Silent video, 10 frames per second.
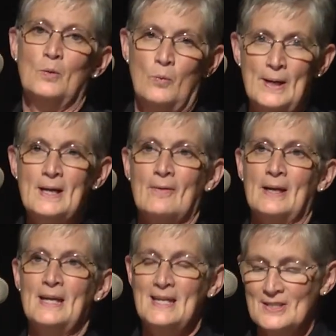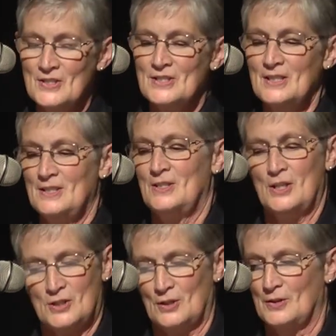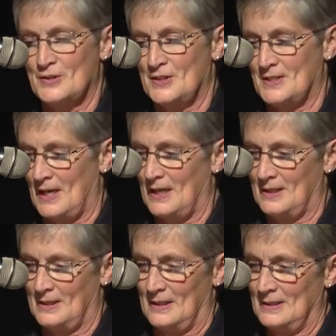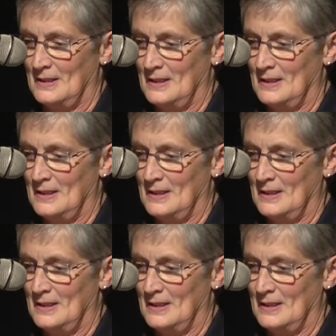We are an instant digital society.